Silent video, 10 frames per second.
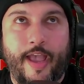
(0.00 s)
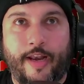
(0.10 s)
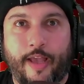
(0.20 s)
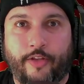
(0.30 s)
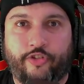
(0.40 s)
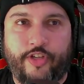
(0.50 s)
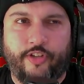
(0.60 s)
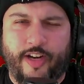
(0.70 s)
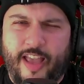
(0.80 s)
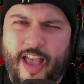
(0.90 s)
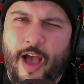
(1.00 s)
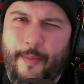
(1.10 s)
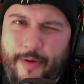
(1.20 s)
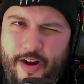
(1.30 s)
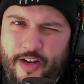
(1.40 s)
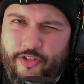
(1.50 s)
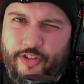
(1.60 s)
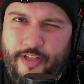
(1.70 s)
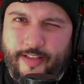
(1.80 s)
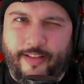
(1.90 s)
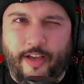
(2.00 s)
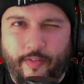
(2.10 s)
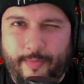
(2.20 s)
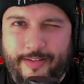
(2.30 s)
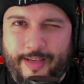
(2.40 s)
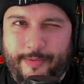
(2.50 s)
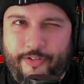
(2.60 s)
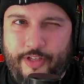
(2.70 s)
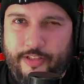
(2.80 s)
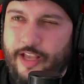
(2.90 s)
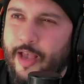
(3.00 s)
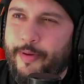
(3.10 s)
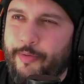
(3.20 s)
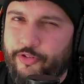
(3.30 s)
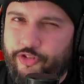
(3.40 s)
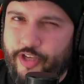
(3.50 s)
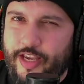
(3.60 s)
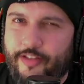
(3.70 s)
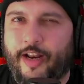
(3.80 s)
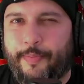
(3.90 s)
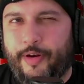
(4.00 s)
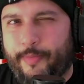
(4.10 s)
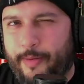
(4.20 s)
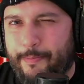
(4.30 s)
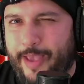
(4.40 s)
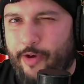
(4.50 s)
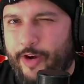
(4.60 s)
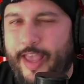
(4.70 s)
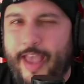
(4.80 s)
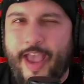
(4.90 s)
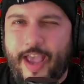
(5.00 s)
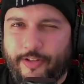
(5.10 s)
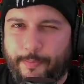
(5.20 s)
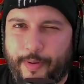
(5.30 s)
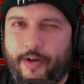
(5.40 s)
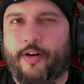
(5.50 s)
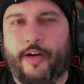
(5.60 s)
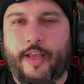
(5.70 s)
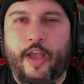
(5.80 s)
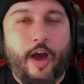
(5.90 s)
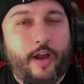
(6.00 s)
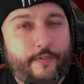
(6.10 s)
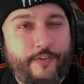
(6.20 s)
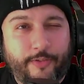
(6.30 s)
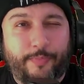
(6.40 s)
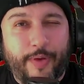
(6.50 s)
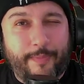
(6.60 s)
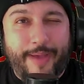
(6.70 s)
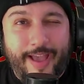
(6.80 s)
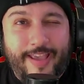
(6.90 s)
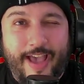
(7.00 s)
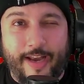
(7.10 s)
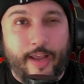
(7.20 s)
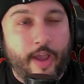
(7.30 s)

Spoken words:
and cheese on it. American cheese, like the government type of cheese, but it was cheese, and I put a little bit of mayo on it and some butter on it on a French bread baguette.